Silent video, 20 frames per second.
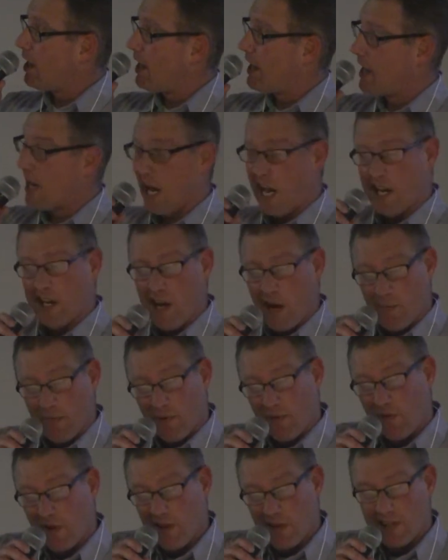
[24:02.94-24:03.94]
and I, I
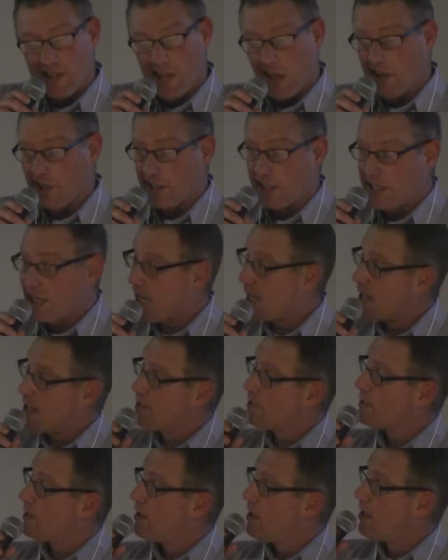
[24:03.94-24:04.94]
prefer to sell it in
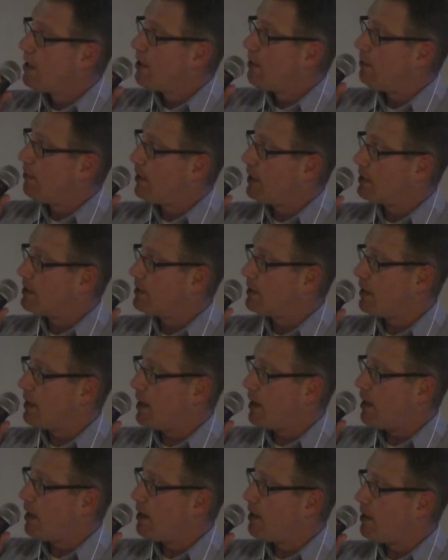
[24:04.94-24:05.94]
kegs. But
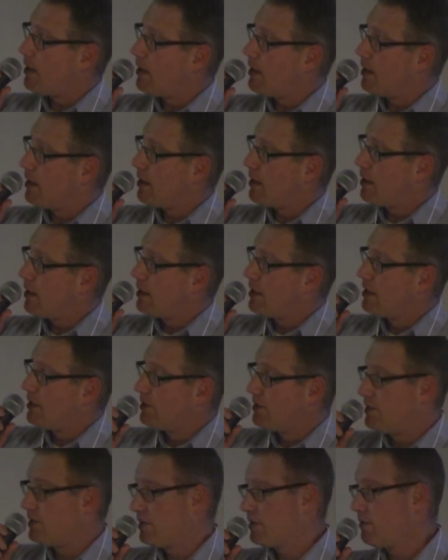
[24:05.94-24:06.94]
uh, it,
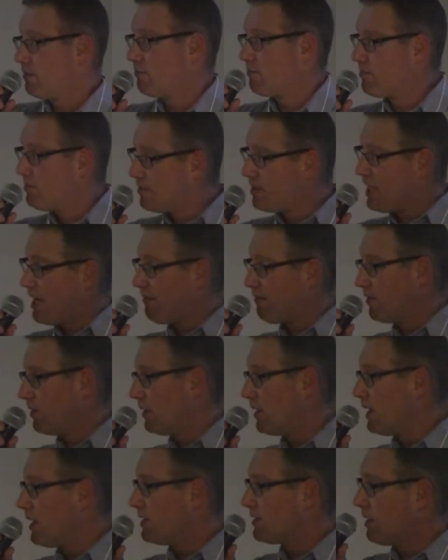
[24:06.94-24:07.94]
it's
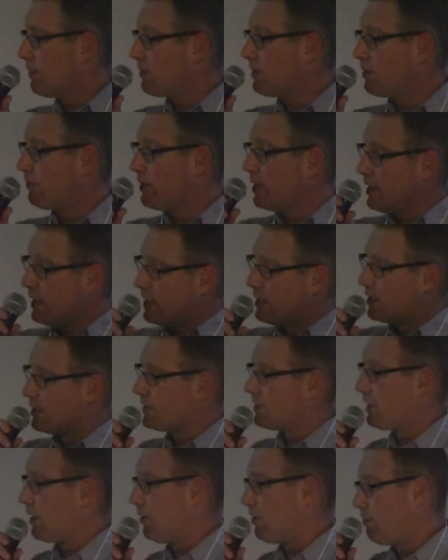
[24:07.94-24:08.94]
definitely something we need to
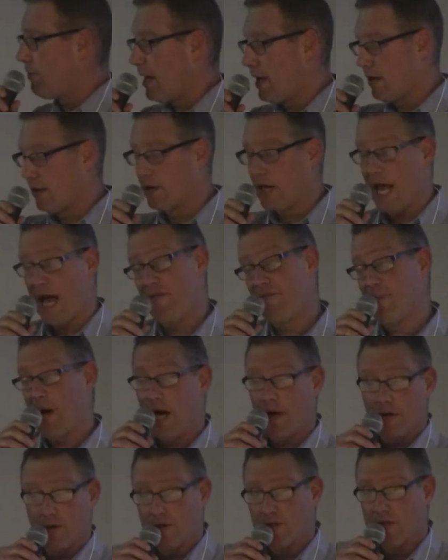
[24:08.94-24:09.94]
sell the bottle or have
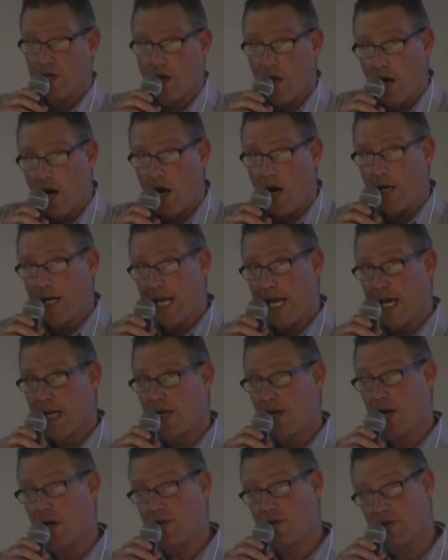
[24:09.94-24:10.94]
bottles on
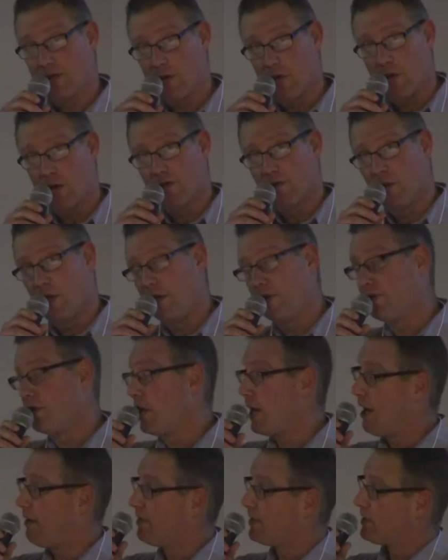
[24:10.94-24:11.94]
hand at our store as well.
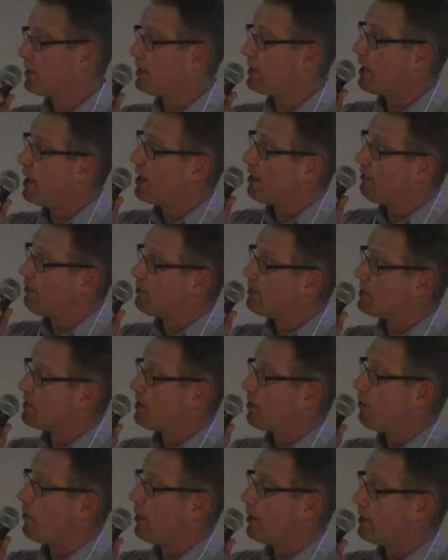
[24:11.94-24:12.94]
And obviously, not everyone's
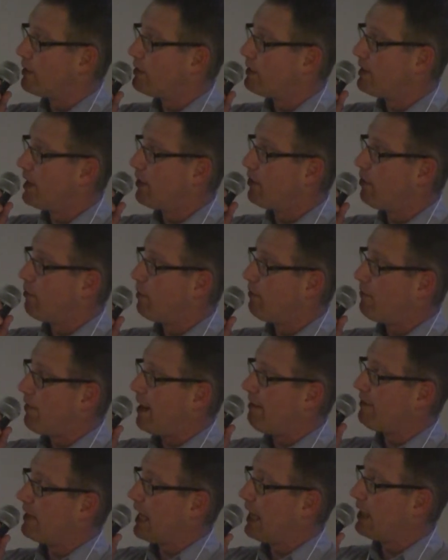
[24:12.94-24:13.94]
going to want to take home a
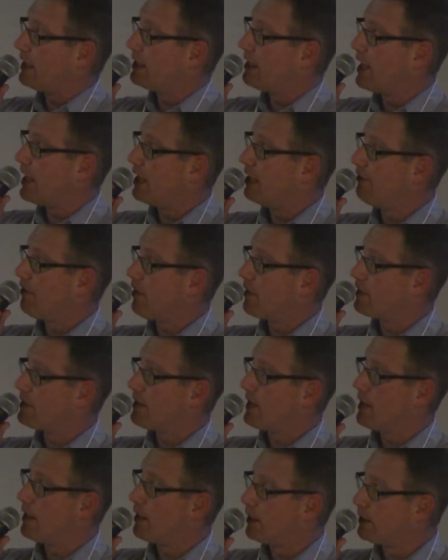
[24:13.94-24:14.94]
five gallon keg of hard
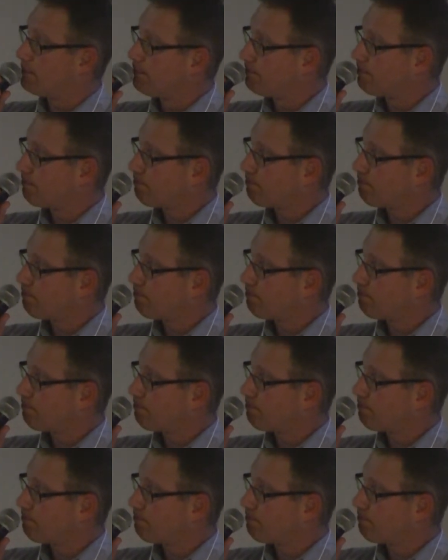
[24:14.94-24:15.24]
cider.